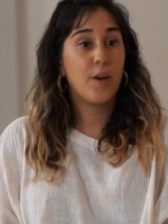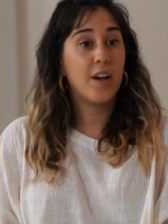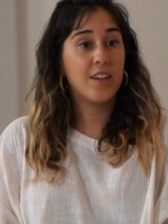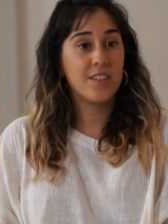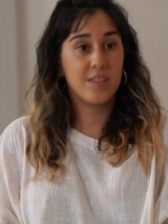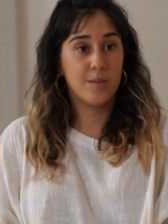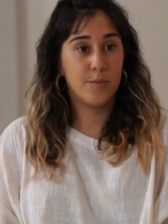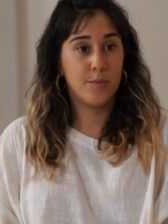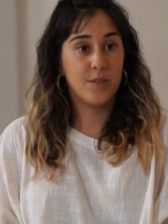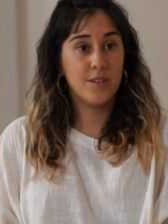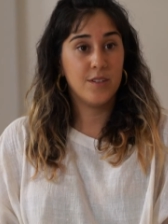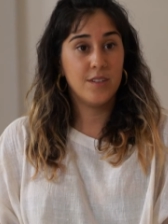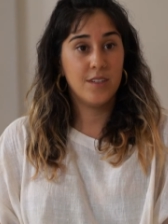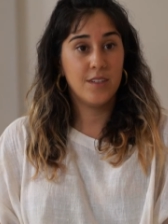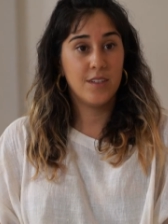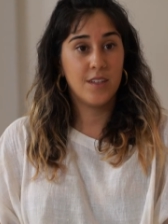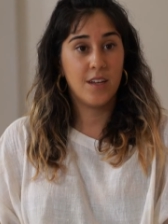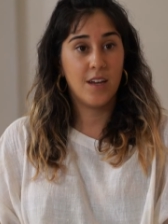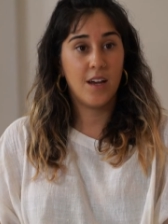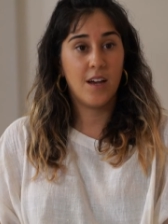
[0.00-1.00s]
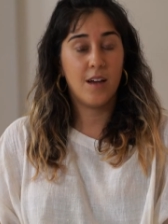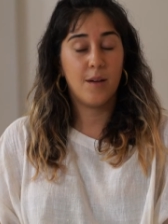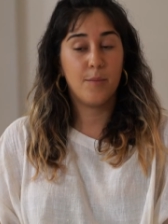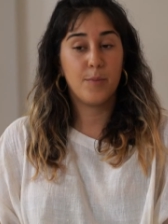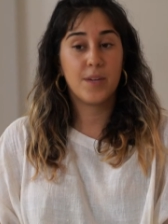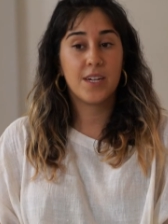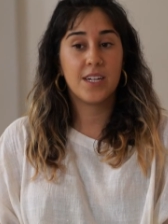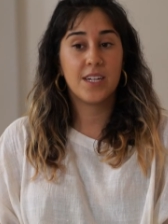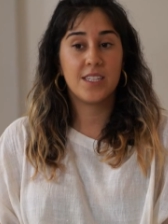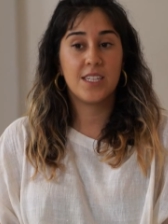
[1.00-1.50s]
possible
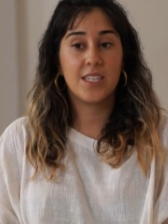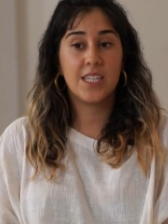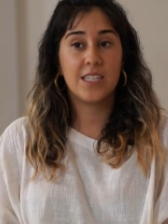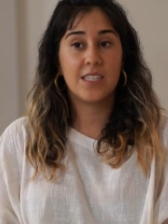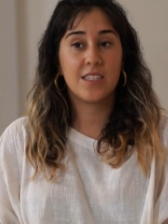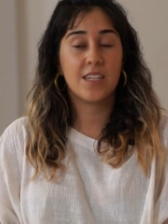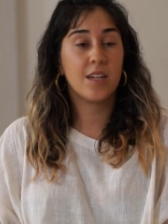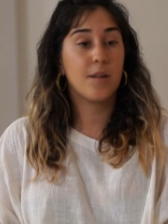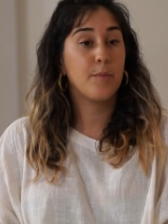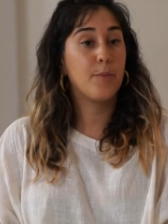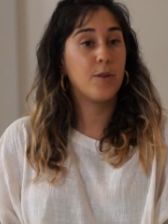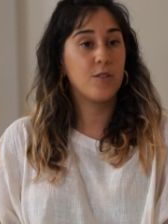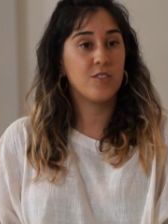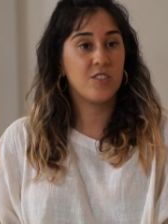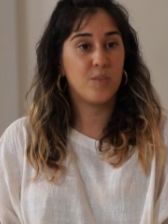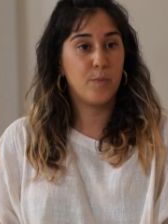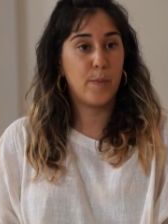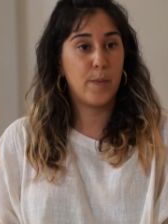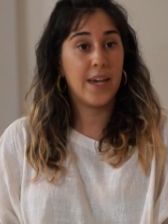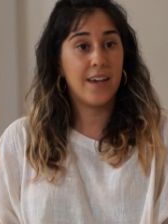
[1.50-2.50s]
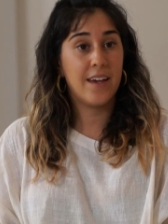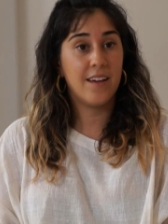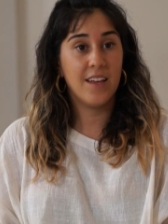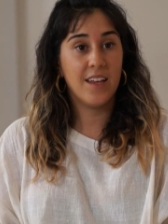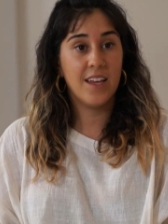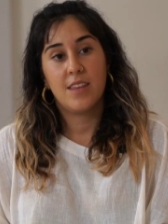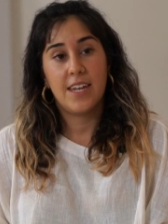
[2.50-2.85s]
because he's going to post bail.